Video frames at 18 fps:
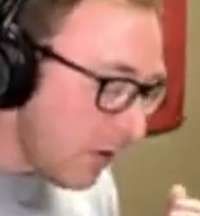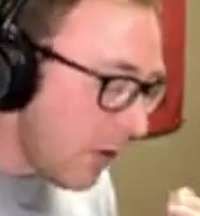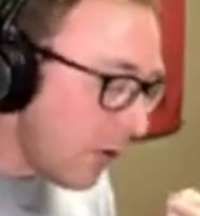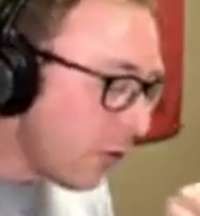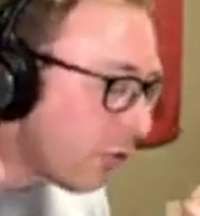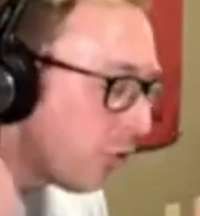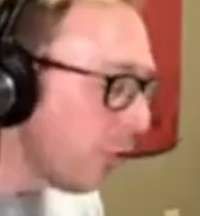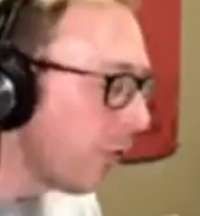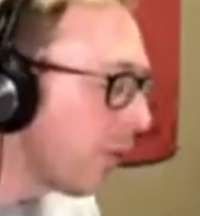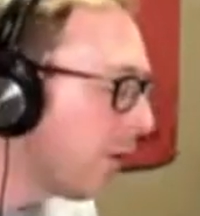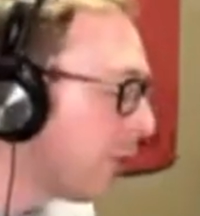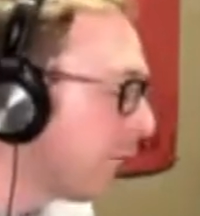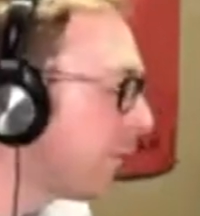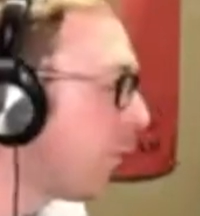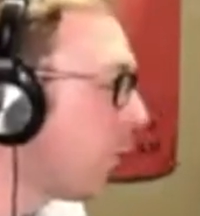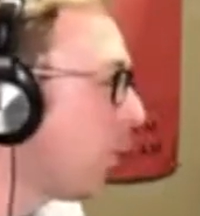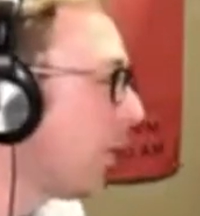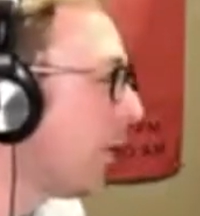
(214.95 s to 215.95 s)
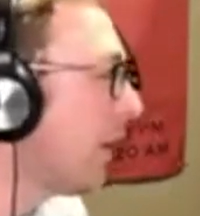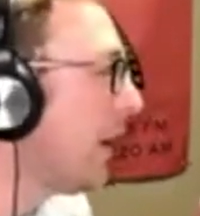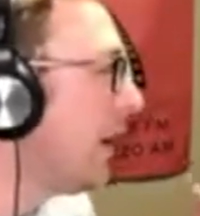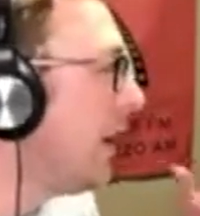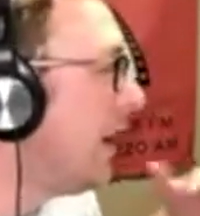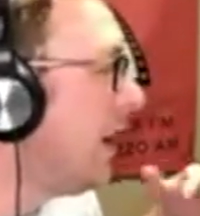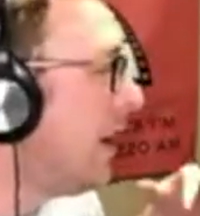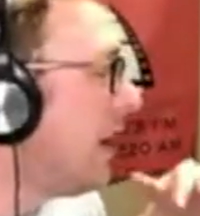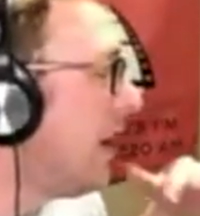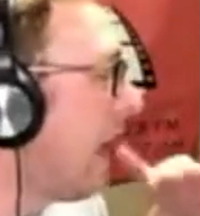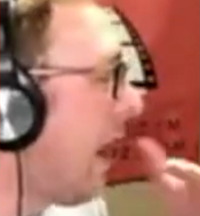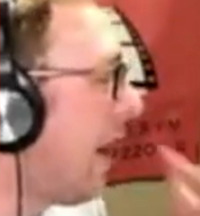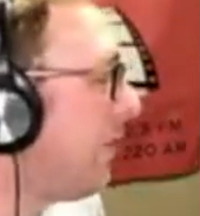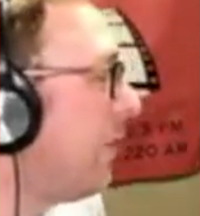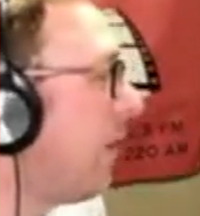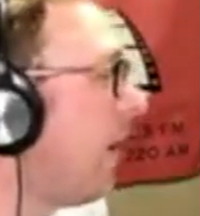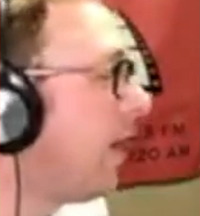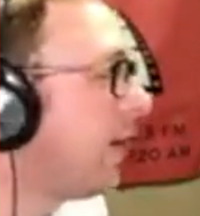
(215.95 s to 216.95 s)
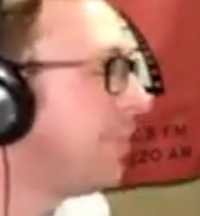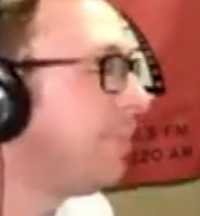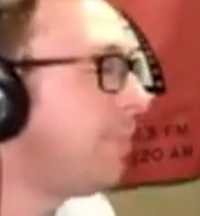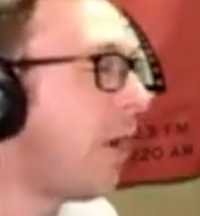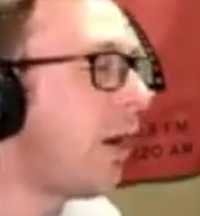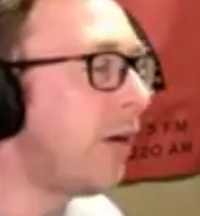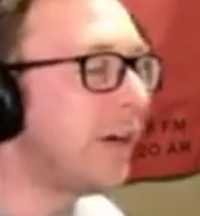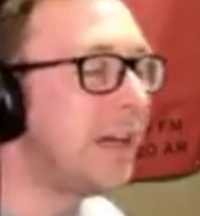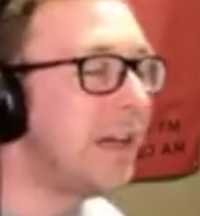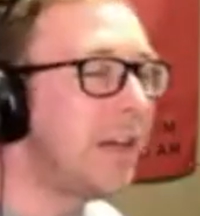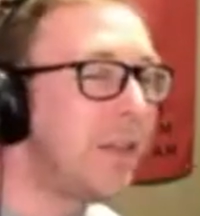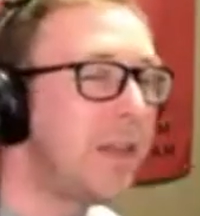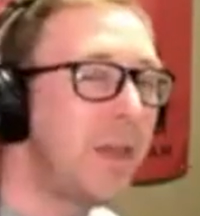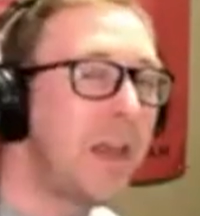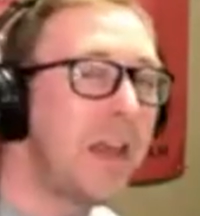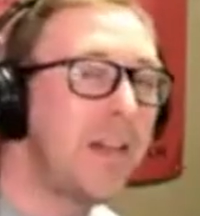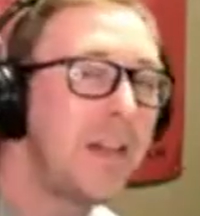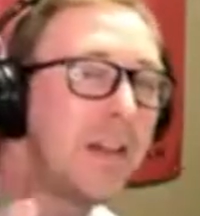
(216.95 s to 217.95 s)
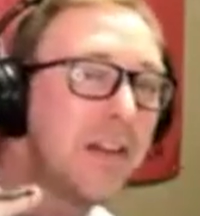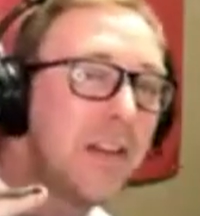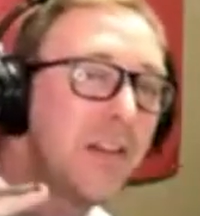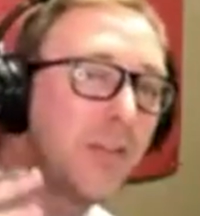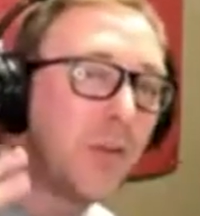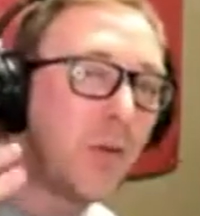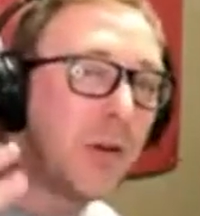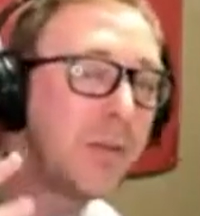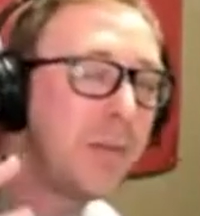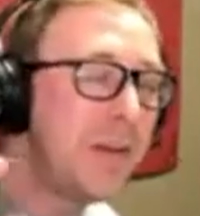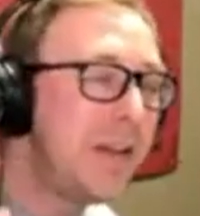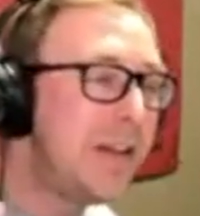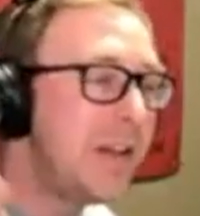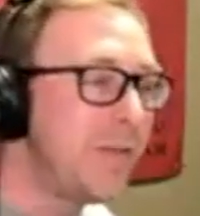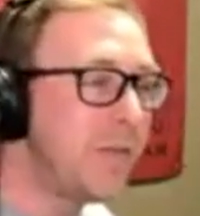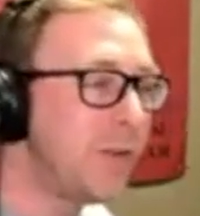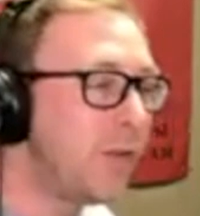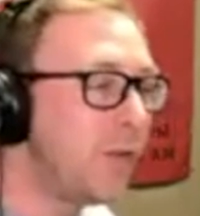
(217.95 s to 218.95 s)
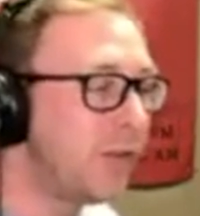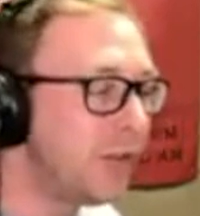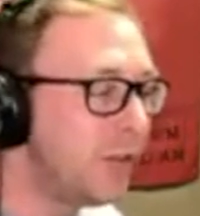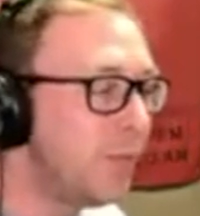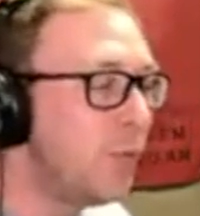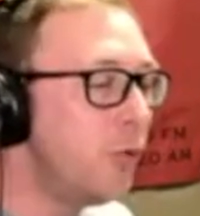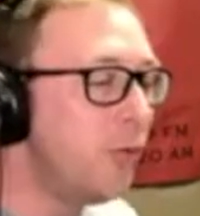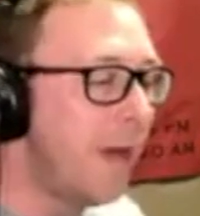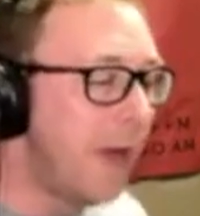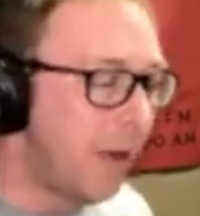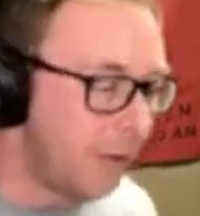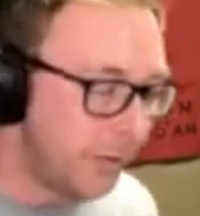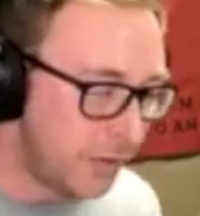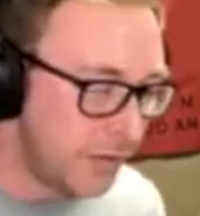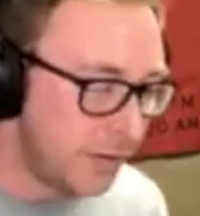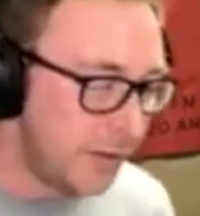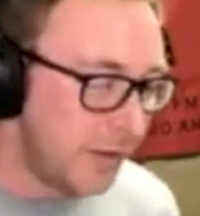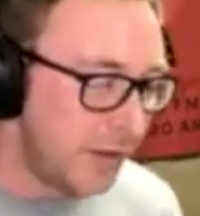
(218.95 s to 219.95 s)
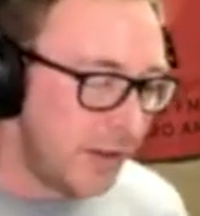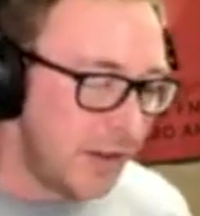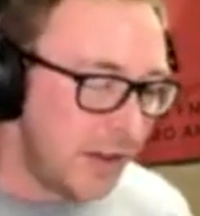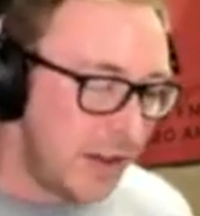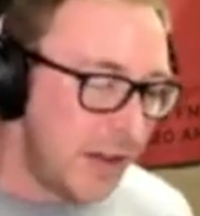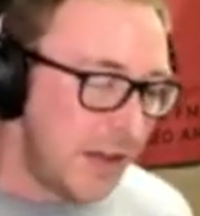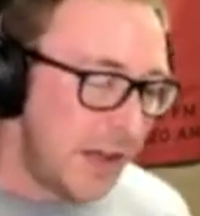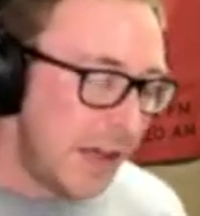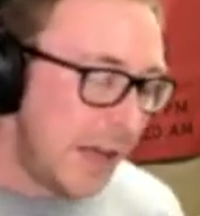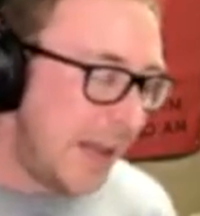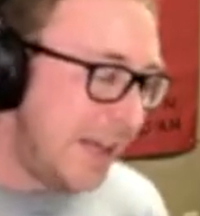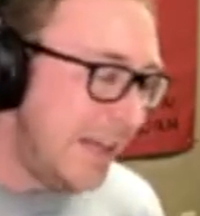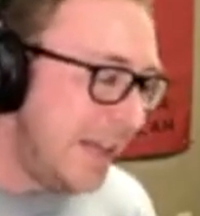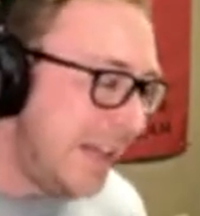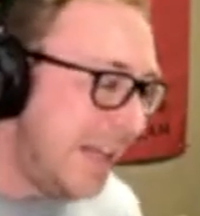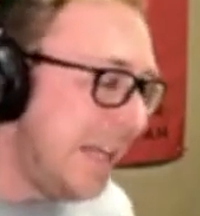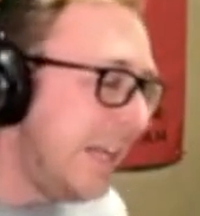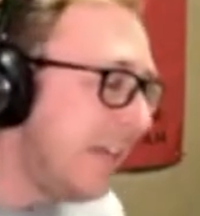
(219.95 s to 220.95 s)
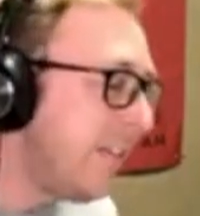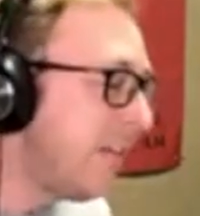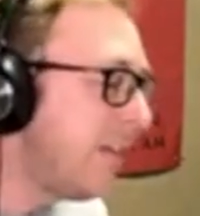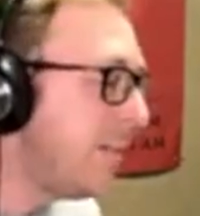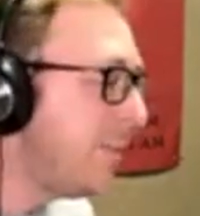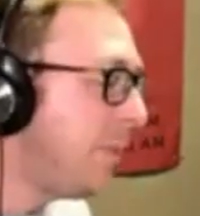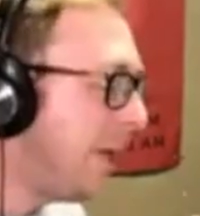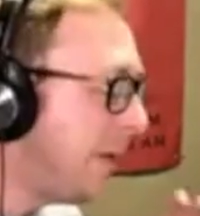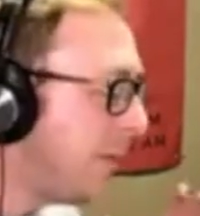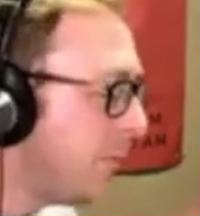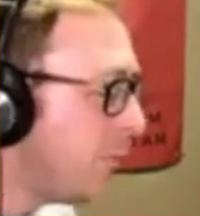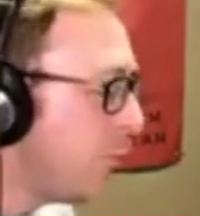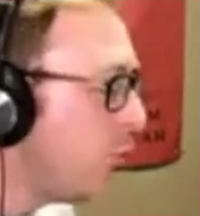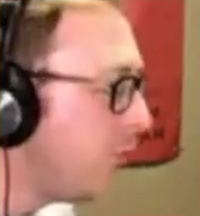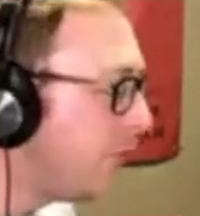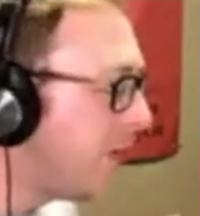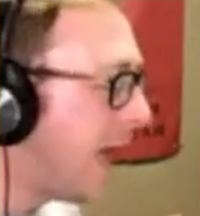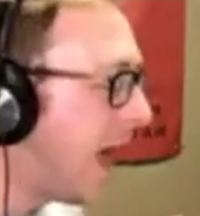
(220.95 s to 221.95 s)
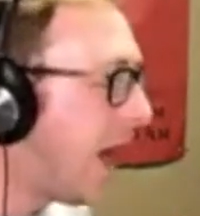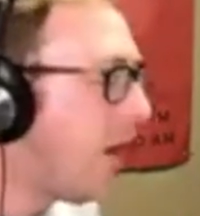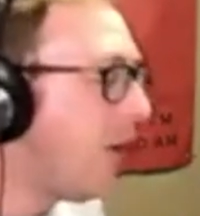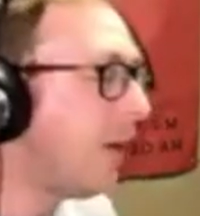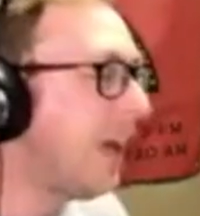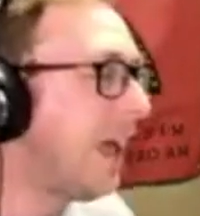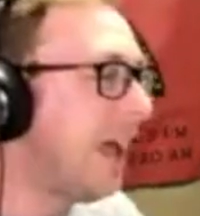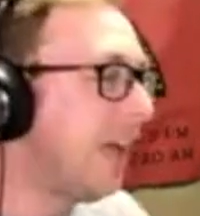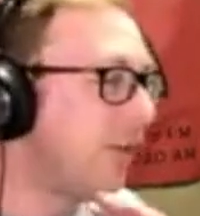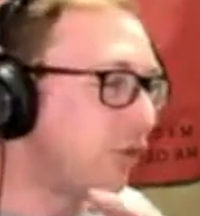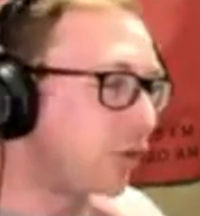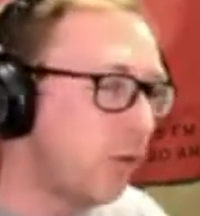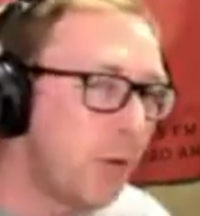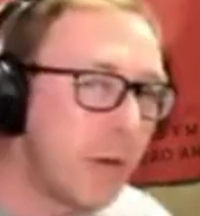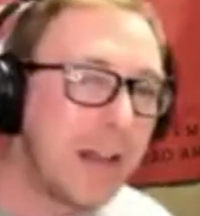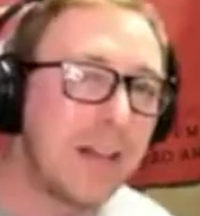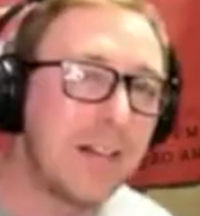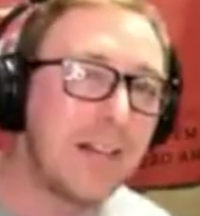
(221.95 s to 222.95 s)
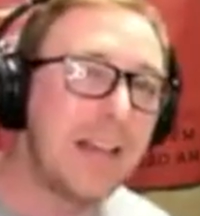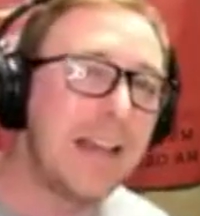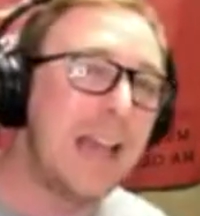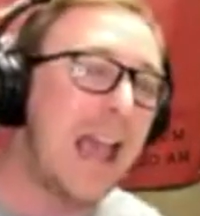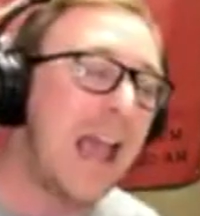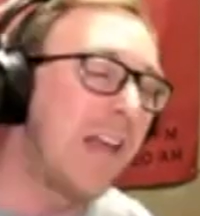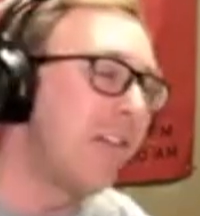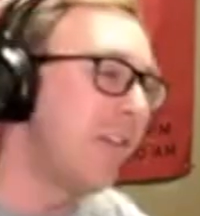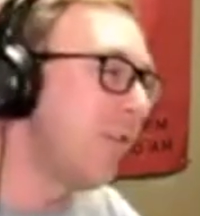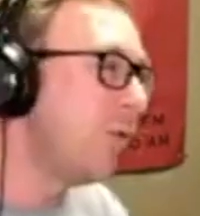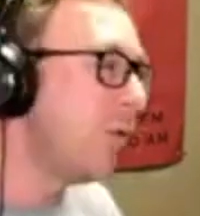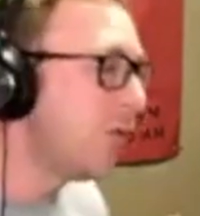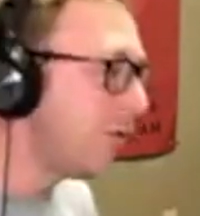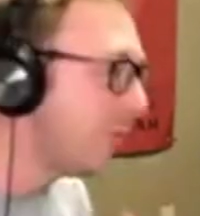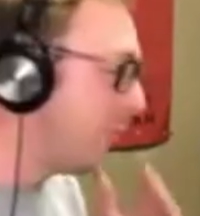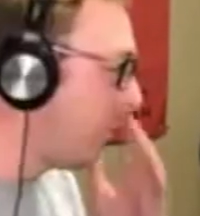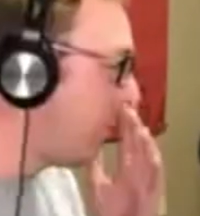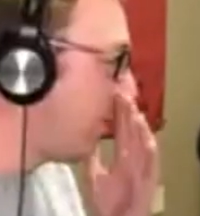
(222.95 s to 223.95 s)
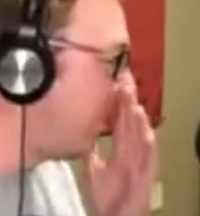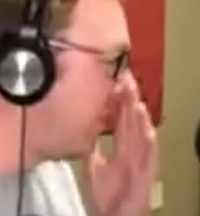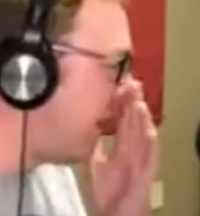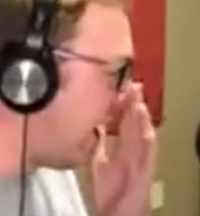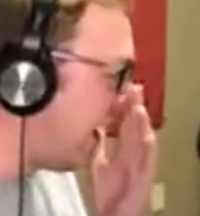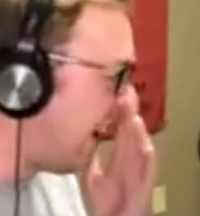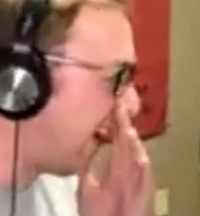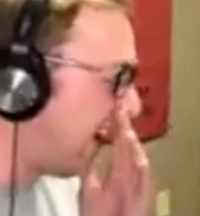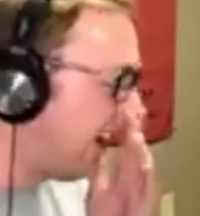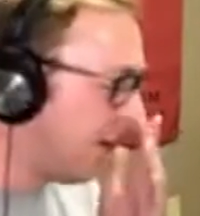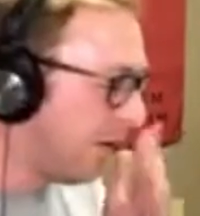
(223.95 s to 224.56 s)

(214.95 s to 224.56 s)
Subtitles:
So therefore, I've not bought anything that is going to be difficult to move out. It needs to be moved out as quickly as it was moved in.